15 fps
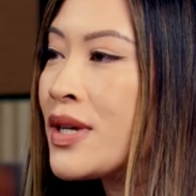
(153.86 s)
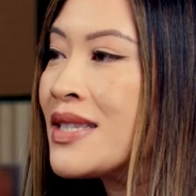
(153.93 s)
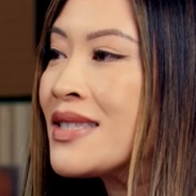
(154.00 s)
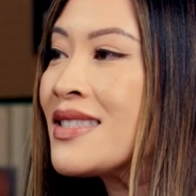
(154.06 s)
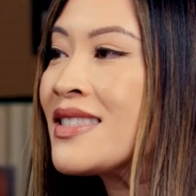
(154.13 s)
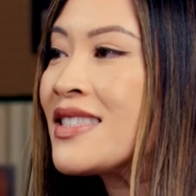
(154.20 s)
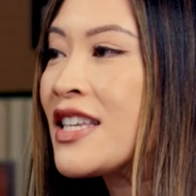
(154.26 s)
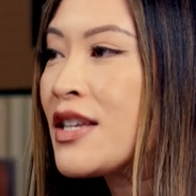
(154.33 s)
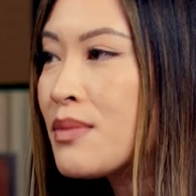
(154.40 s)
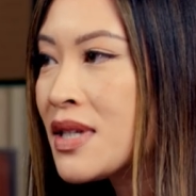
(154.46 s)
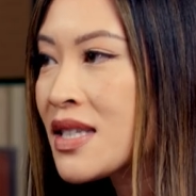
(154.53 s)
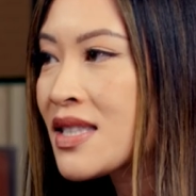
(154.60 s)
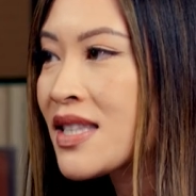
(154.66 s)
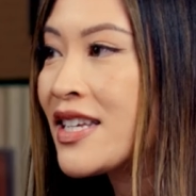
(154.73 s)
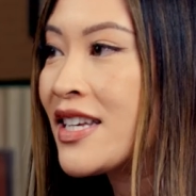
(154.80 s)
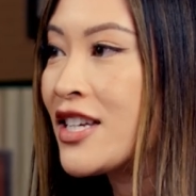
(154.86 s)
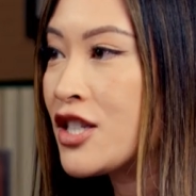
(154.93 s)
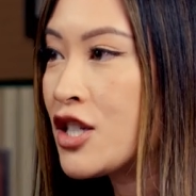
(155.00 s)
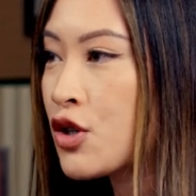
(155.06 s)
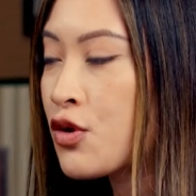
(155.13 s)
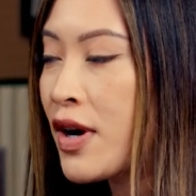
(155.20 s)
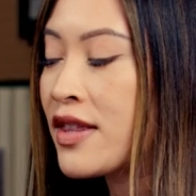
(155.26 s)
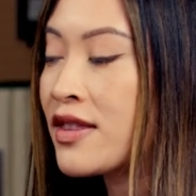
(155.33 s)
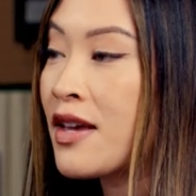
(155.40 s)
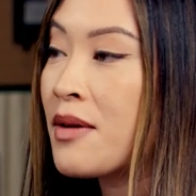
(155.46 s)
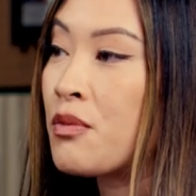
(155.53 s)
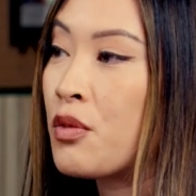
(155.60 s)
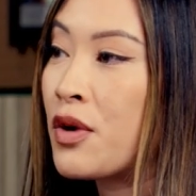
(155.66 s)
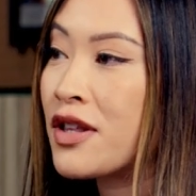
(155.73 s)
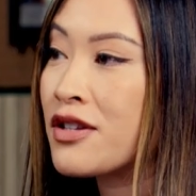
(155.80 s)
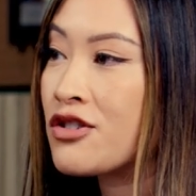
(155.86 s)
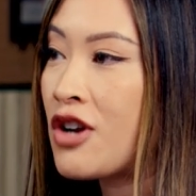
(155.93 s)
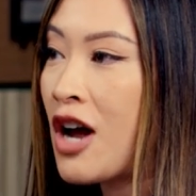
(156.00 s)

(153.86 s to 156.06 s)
you can seamlessly integrate them with